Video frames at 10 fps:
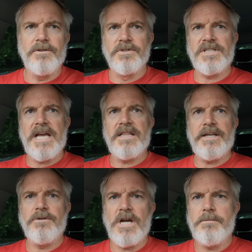You're saying
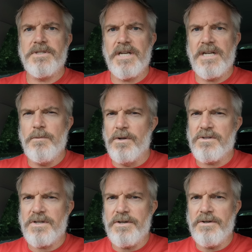that you don't particularly
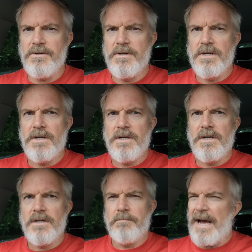want to
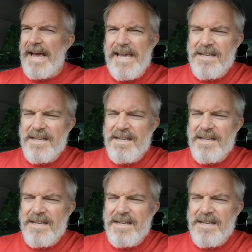pay.